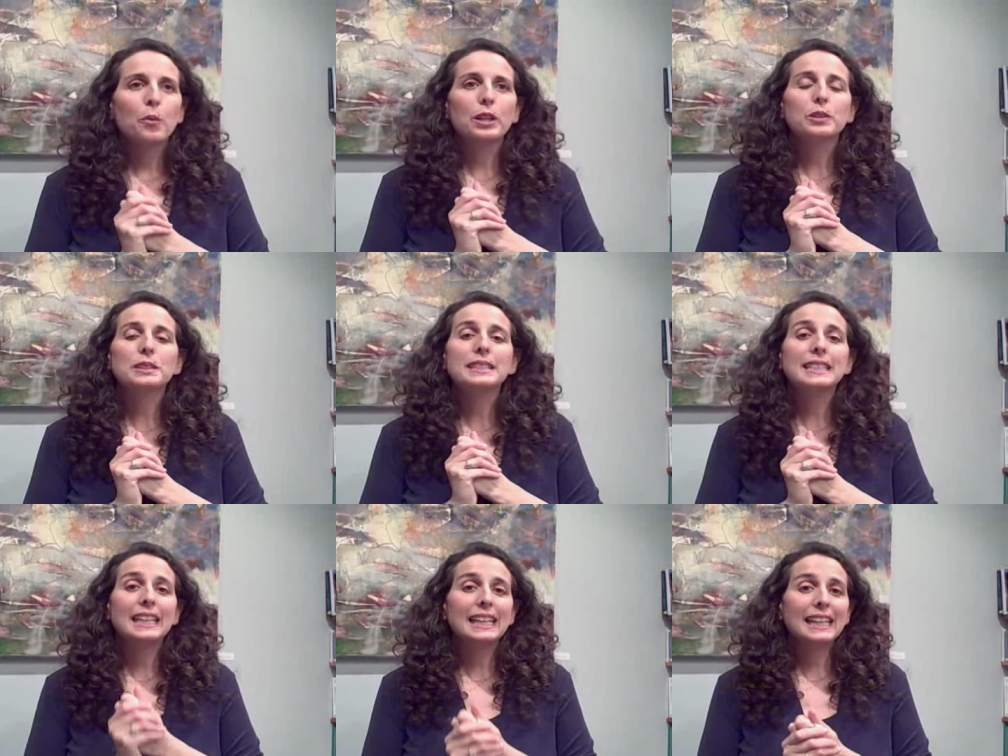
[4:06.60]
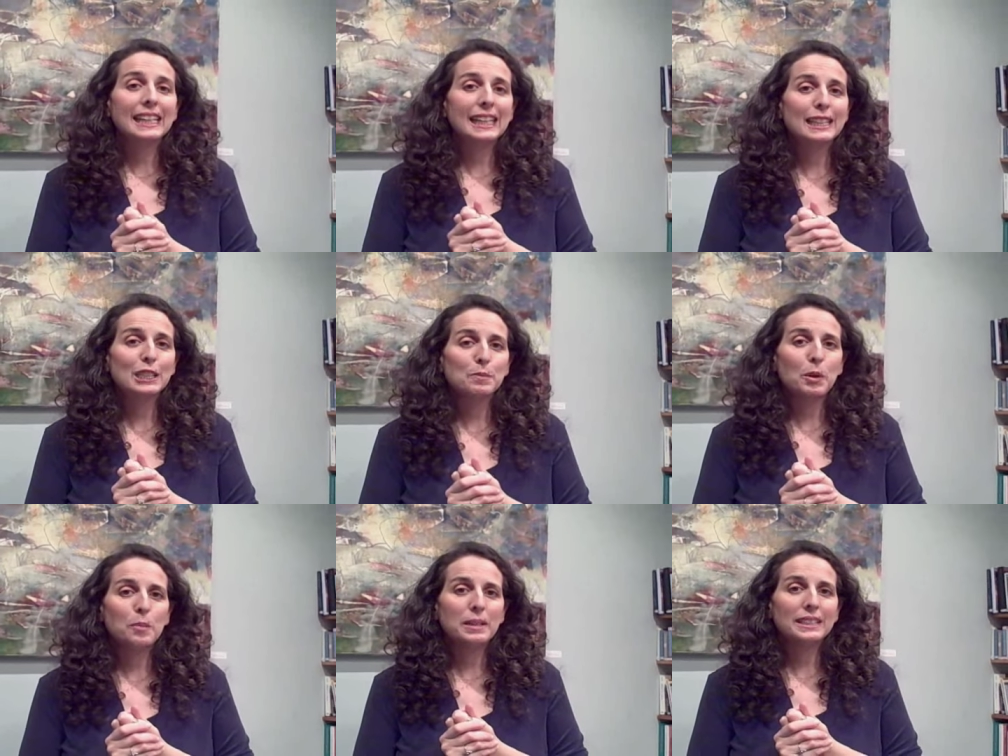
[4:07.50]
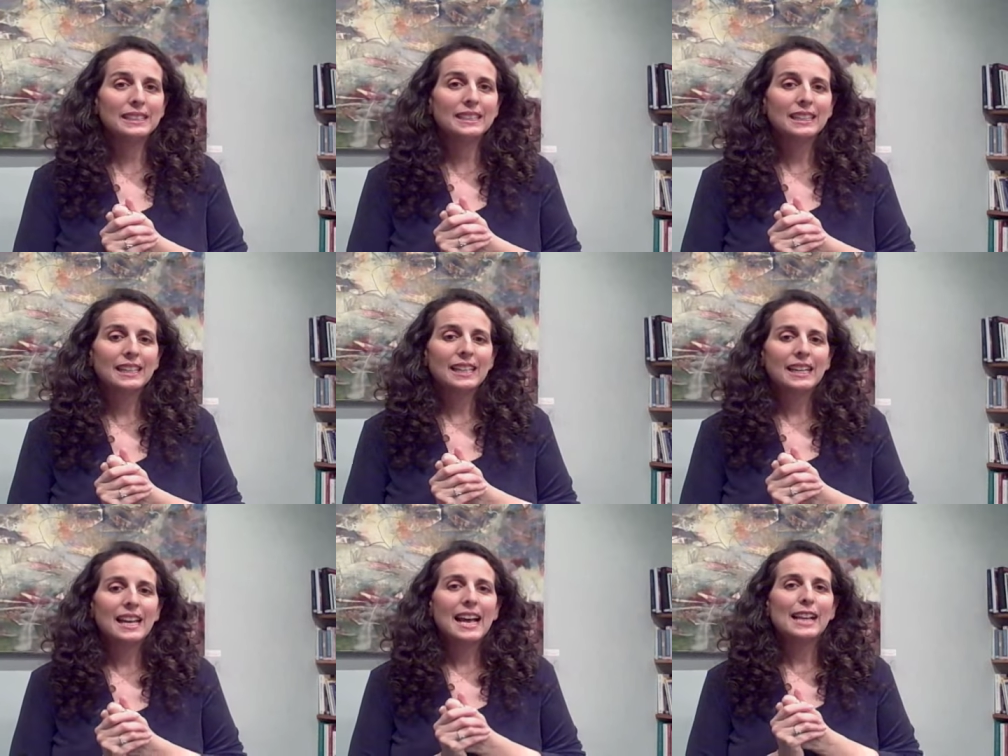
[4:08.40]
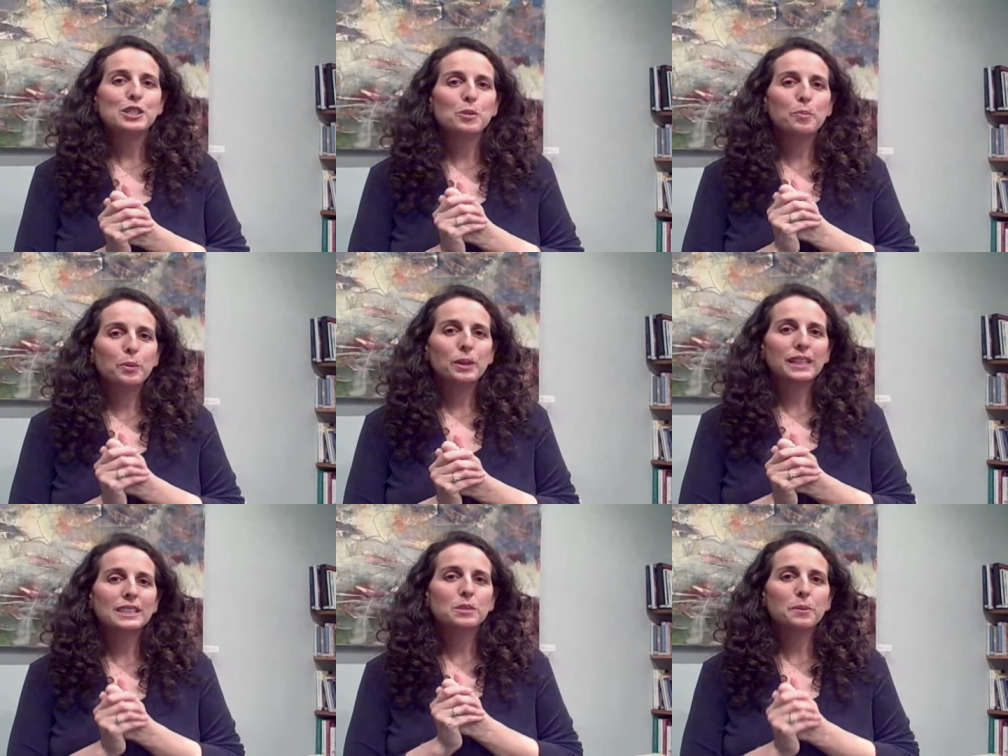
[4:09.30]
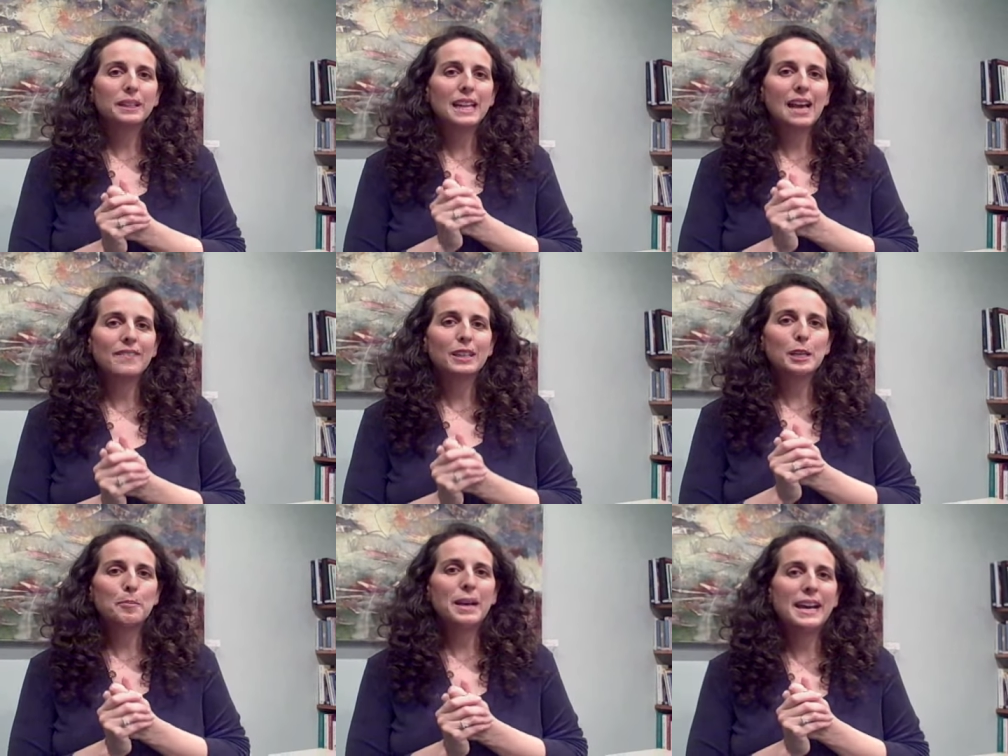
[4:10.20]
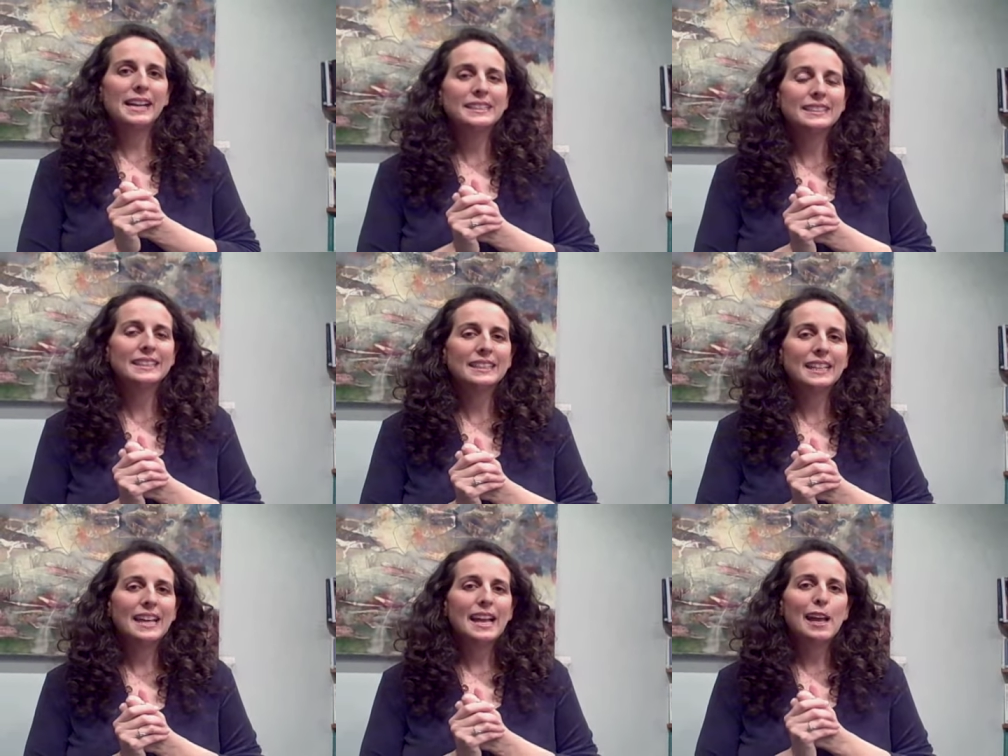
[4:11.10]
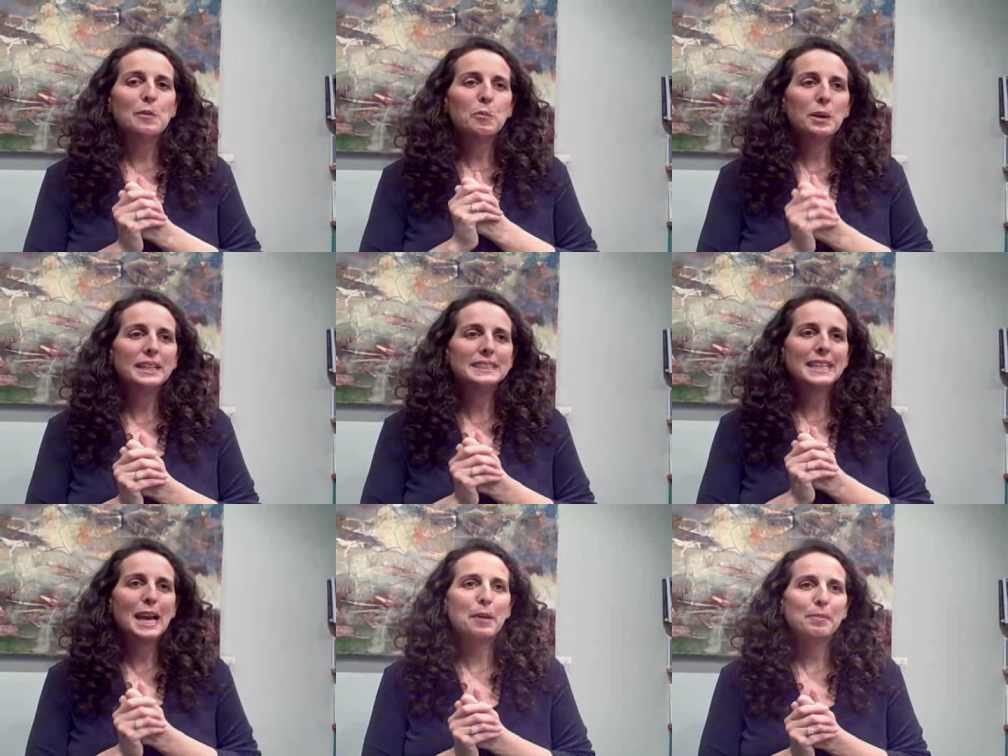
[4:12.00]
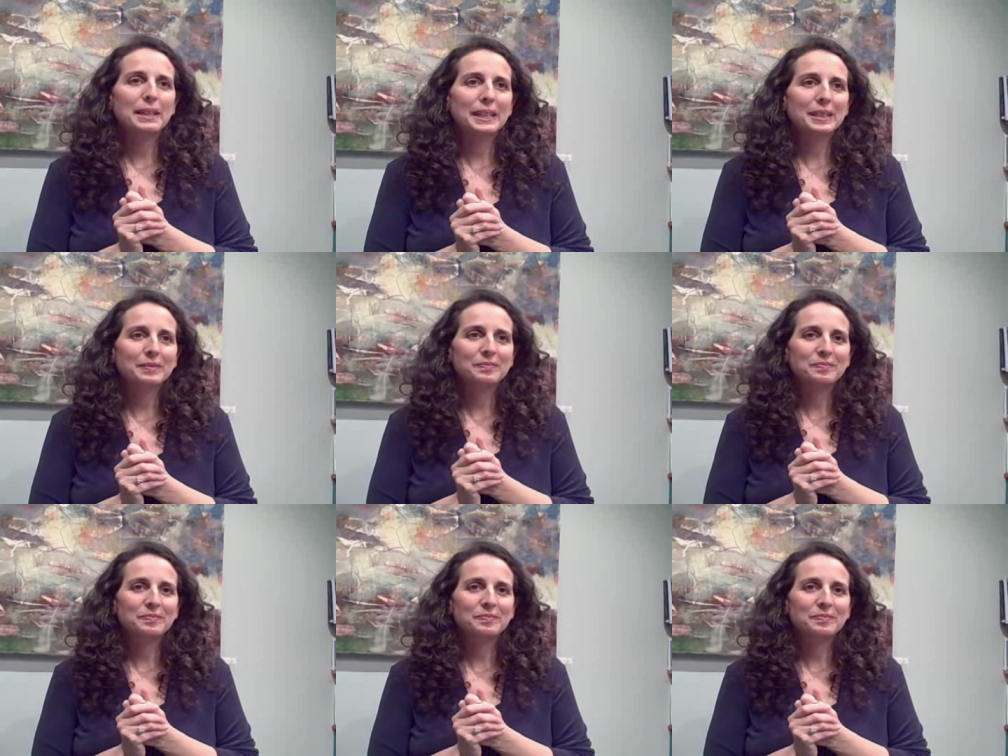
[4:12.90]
what you're seeing in this moment as your book is really having an impact, and what is happening.